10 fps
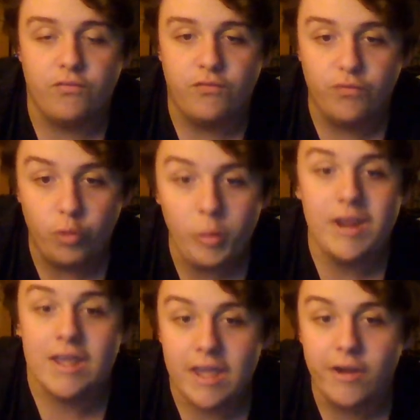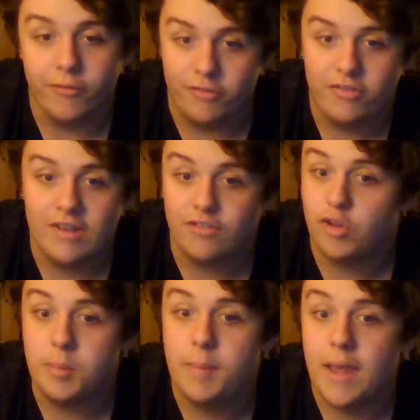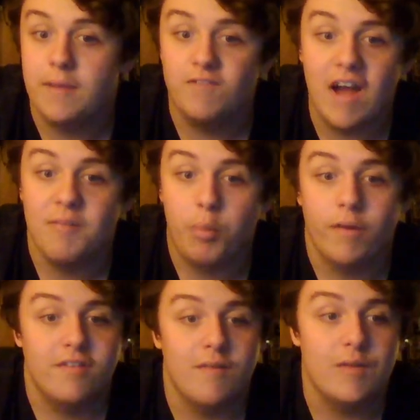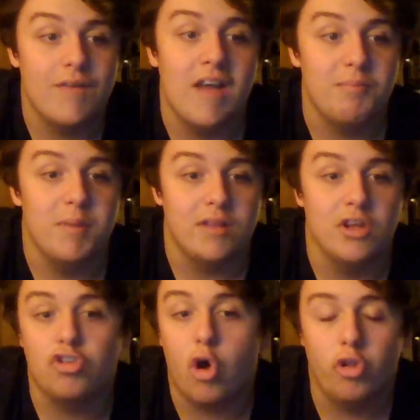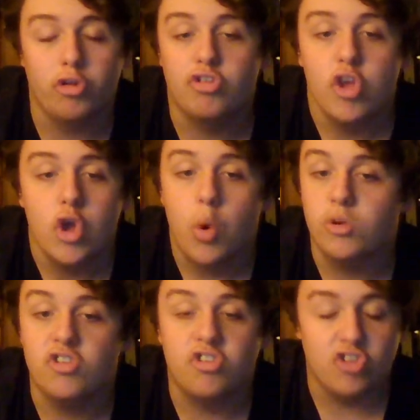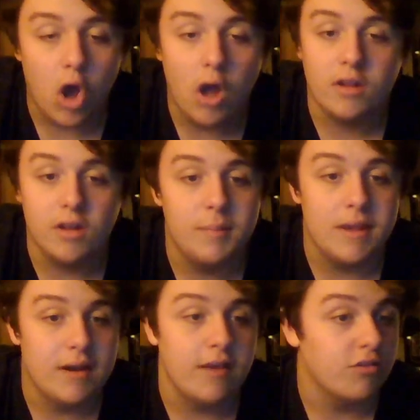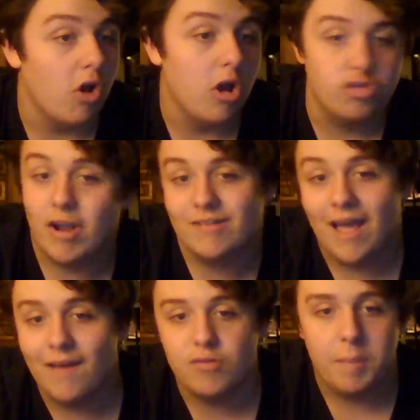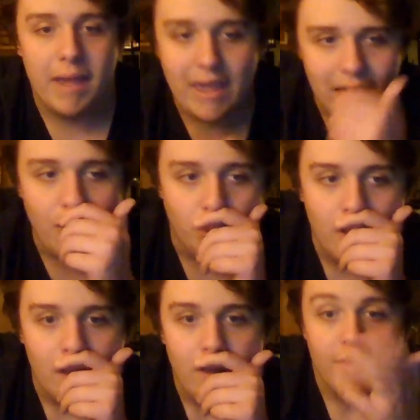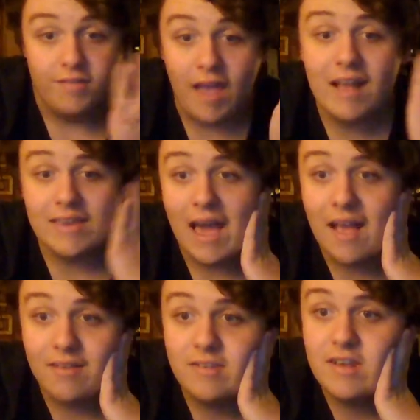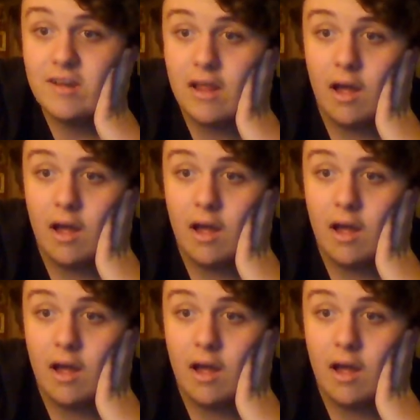3 years, he's going to be paid $5.75 million, which is not going to be a nice contract to have to pay out. Zach Kassian,